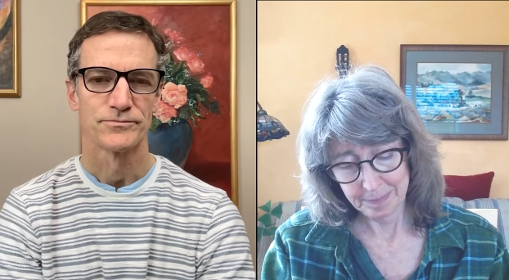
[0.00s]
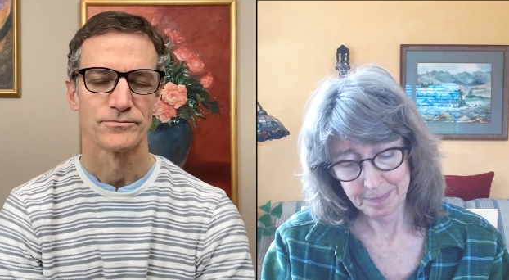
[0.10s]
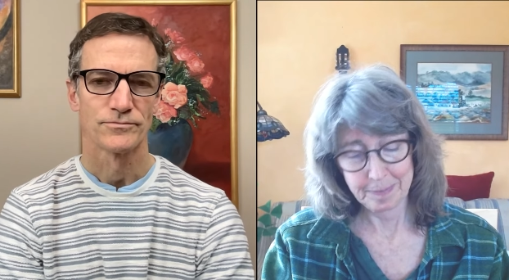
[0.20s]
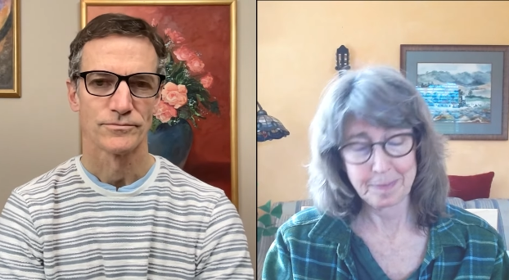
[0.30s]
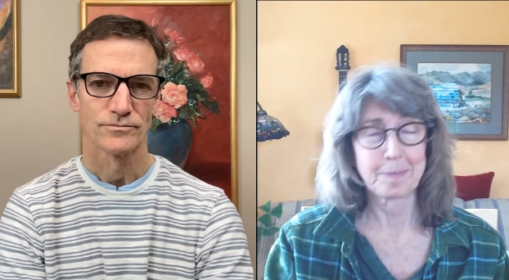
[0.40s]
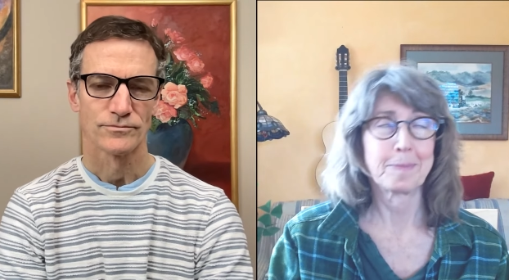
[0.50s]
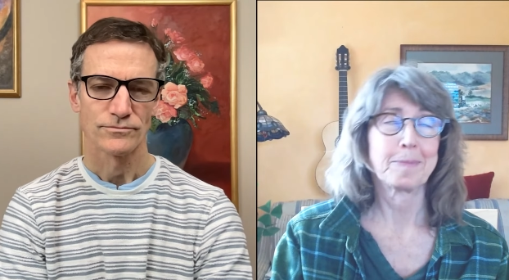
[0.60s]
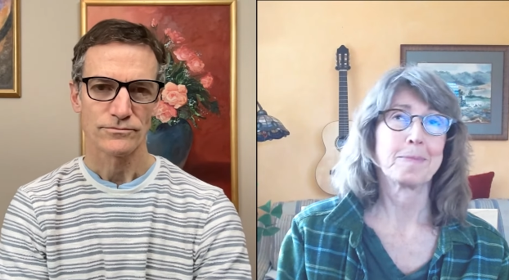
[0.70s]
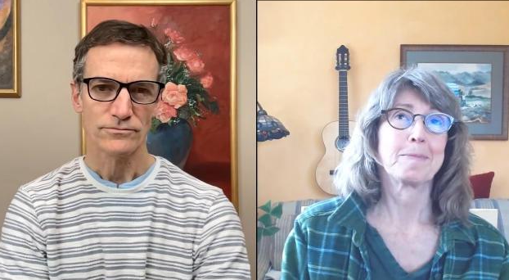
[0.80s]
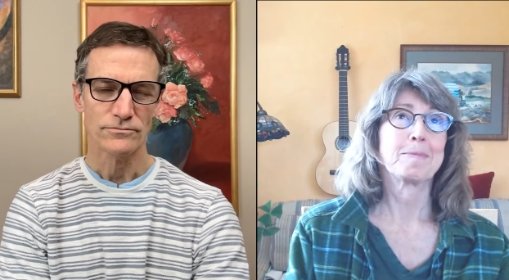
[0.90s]

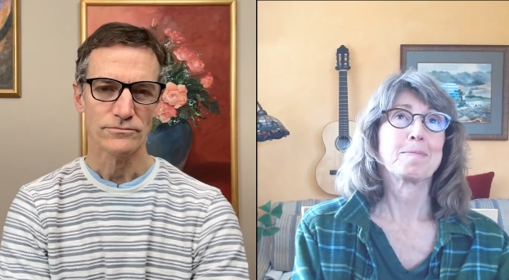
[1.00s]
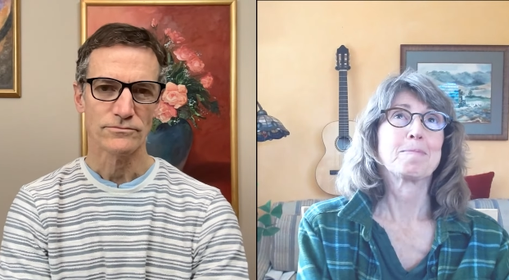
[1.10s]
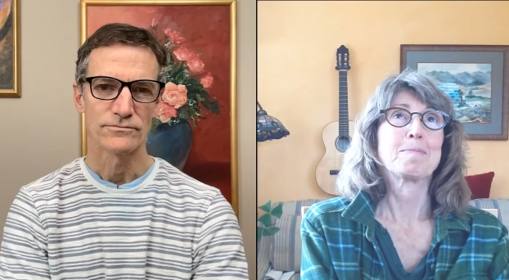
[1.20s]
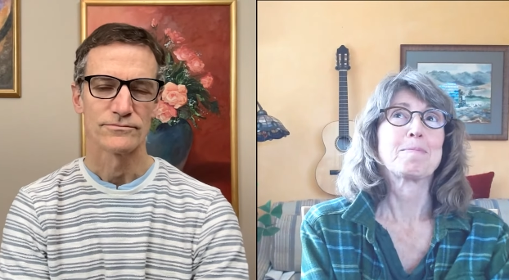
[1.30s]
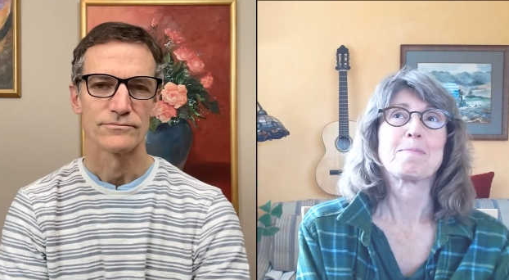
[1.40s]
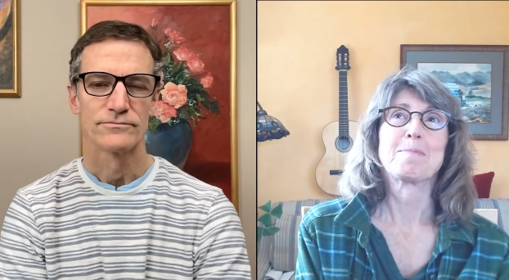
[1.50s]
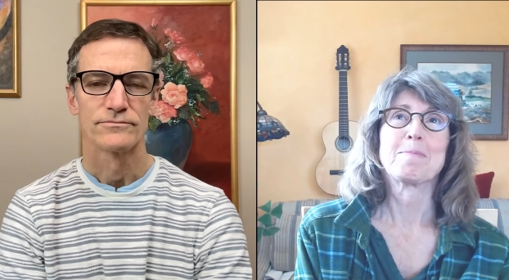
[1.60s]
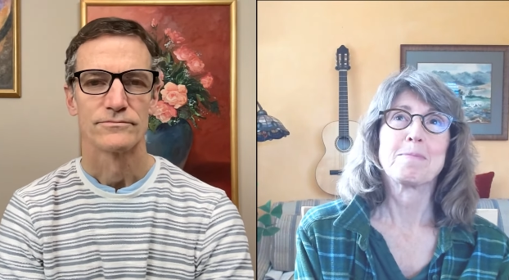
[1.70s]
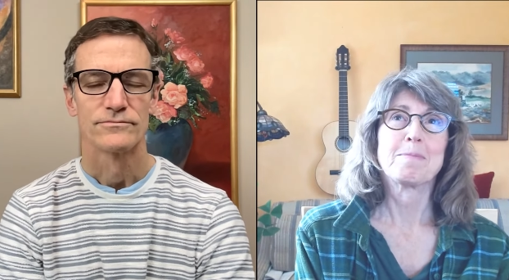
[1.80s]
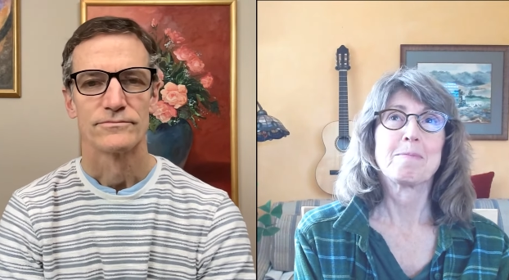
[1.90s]

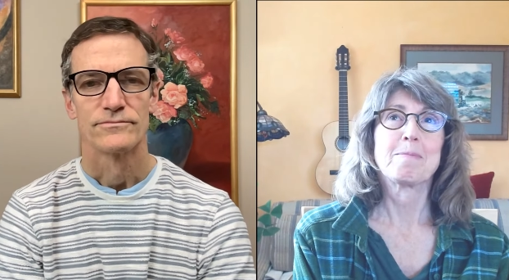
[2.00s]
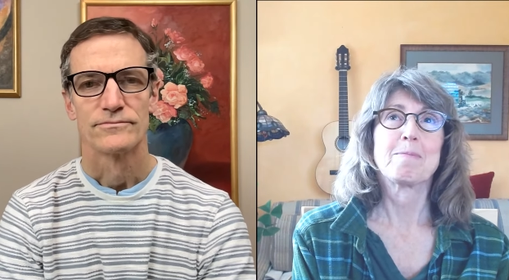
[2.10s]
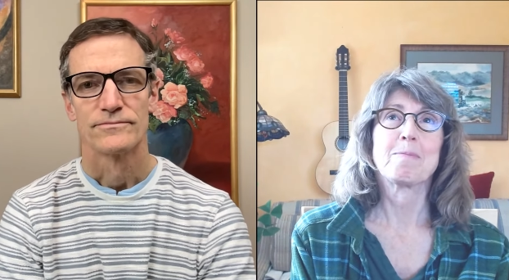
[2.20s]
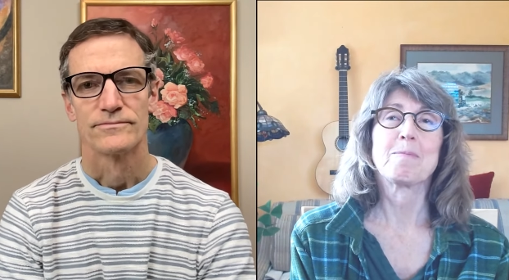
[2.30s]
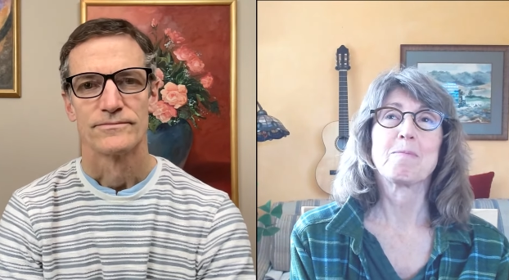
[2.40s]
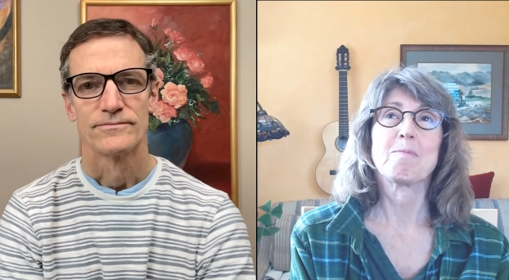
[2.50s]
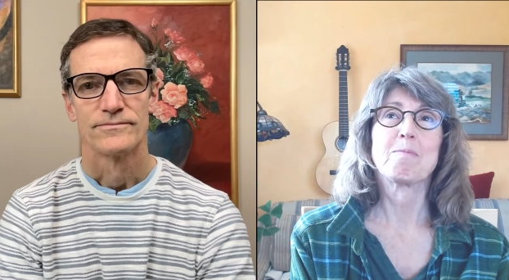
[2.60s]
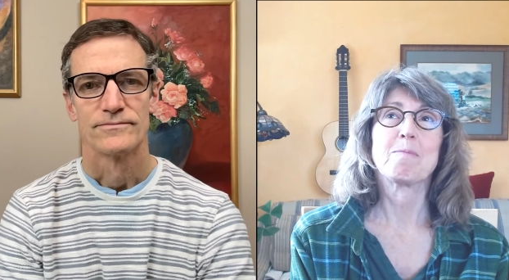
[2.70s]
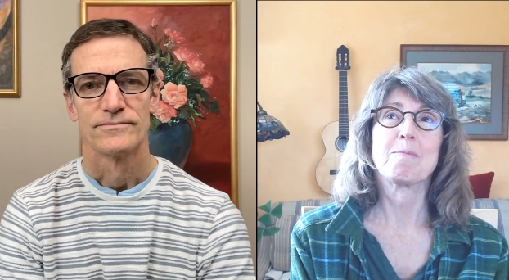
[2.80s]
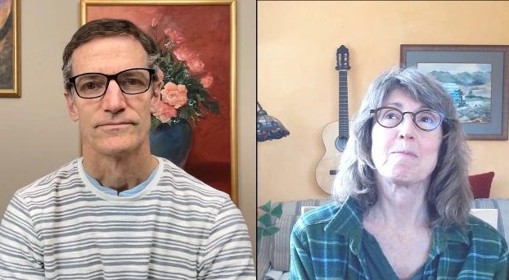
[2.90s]

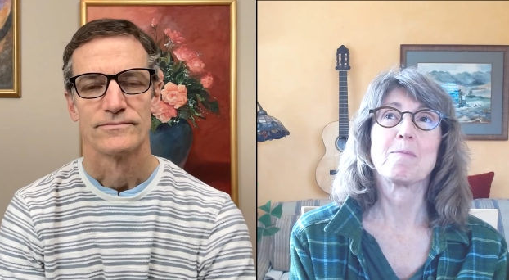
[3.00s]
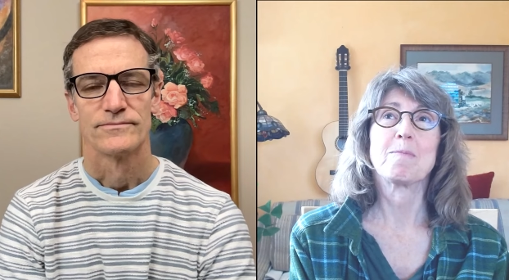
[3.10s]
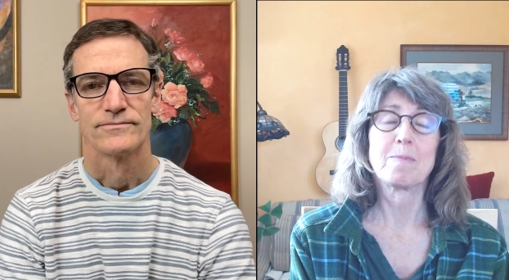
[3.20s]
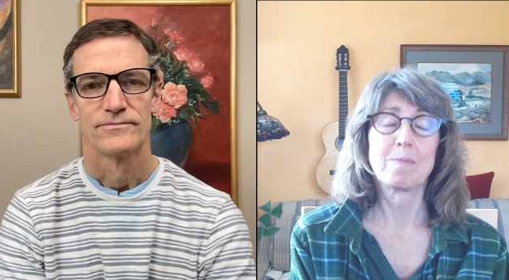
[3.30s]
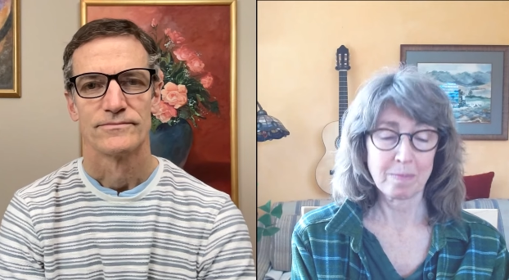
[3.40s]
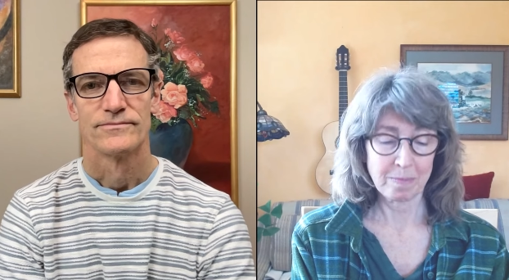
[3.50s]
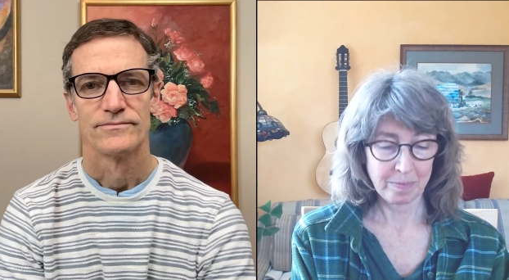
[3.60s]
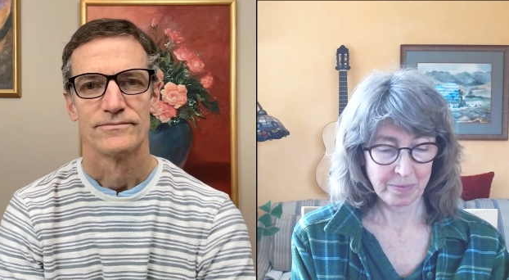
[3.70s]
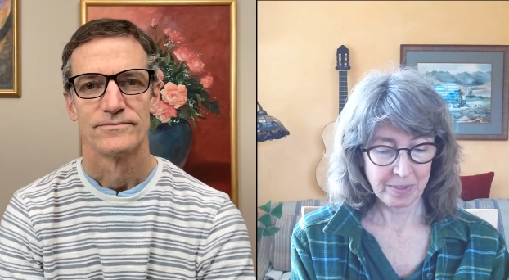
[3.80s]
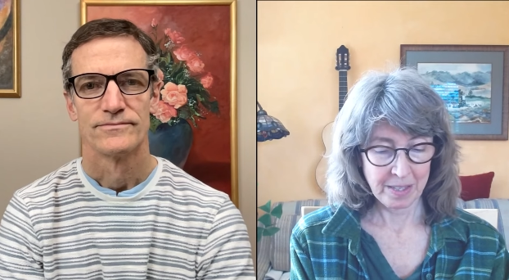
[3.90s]

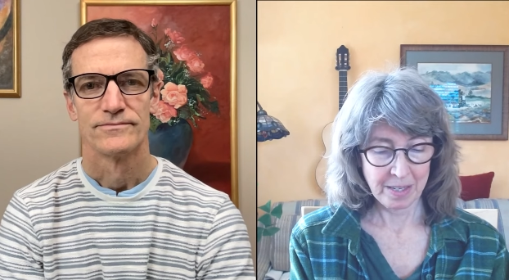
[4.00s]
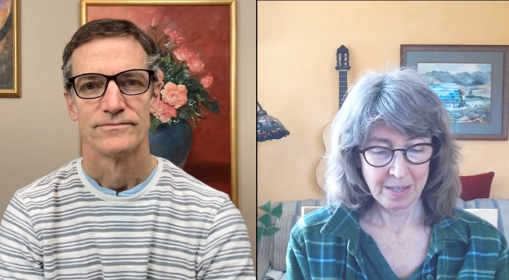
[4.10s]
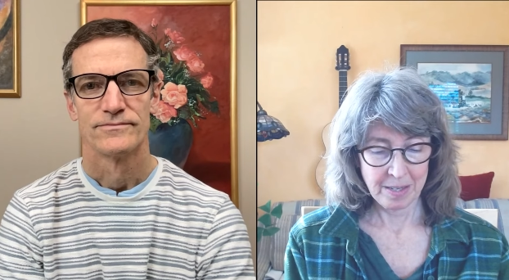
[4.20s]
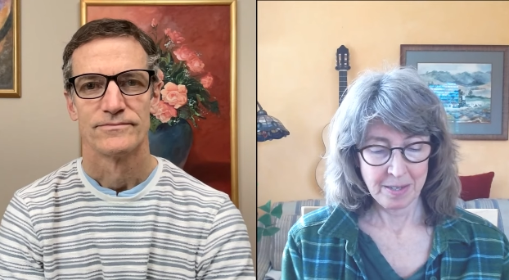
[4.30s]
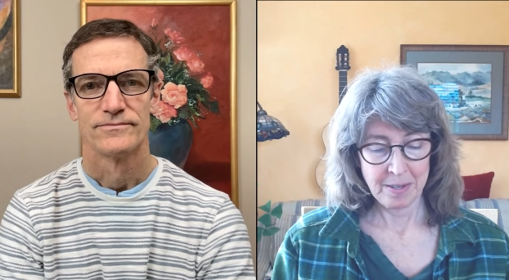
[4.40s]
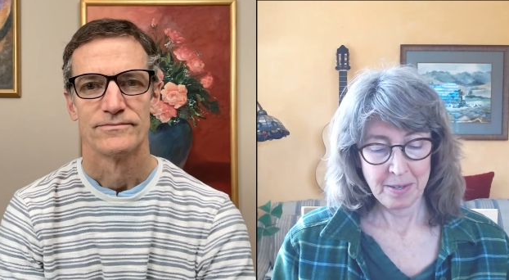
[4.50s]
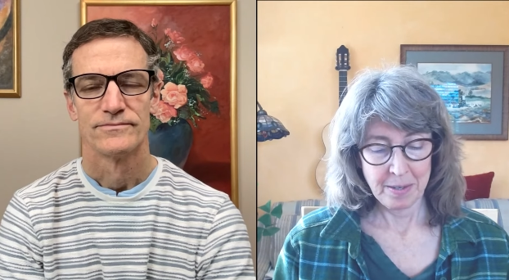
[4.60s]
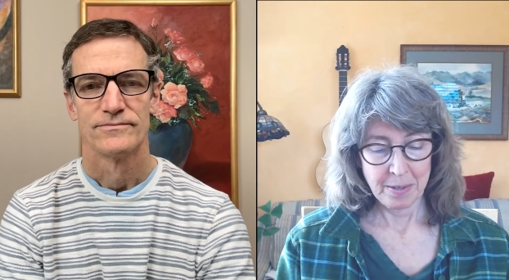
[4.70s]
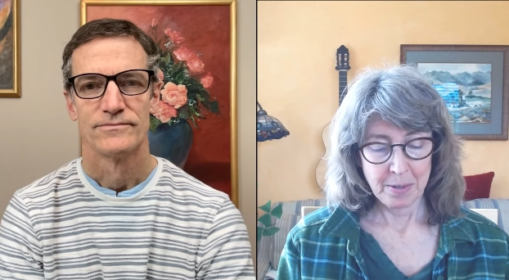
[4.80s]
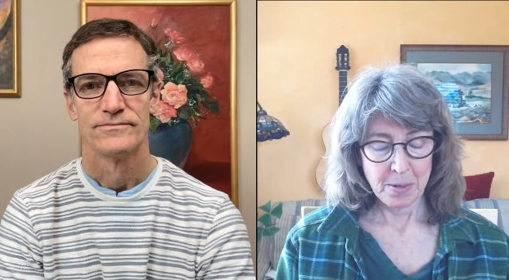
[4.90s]

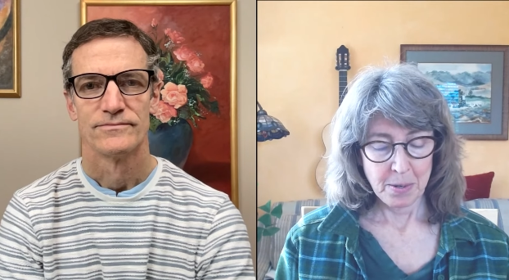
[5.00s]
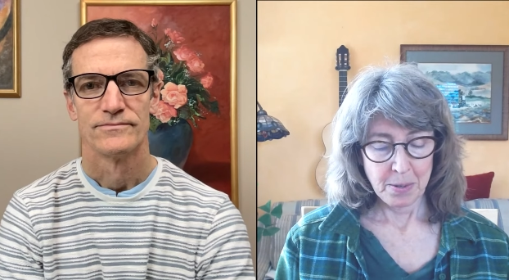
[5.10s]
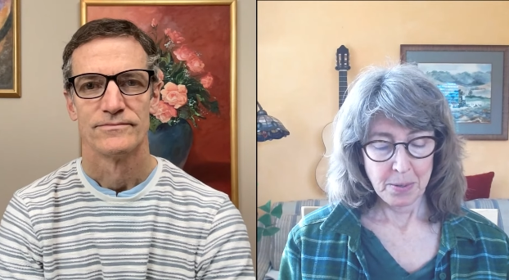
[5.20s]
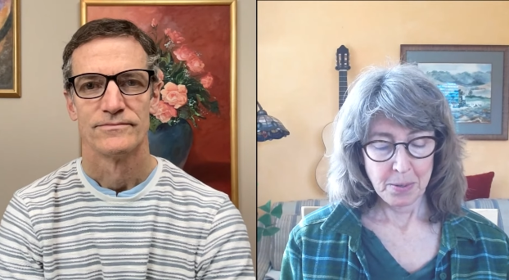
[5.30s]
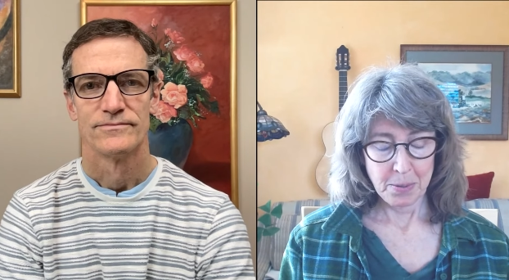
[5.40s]
Nothing is said.